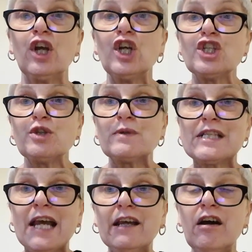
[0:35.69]
She would
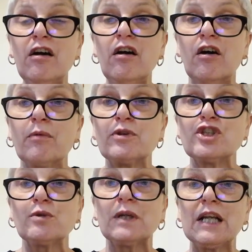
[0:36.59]
take her harp and
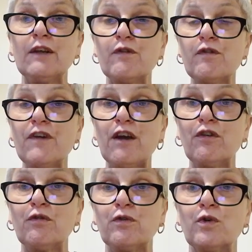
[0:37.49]
she would leave the fairy
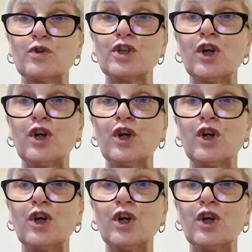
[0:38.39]
fort,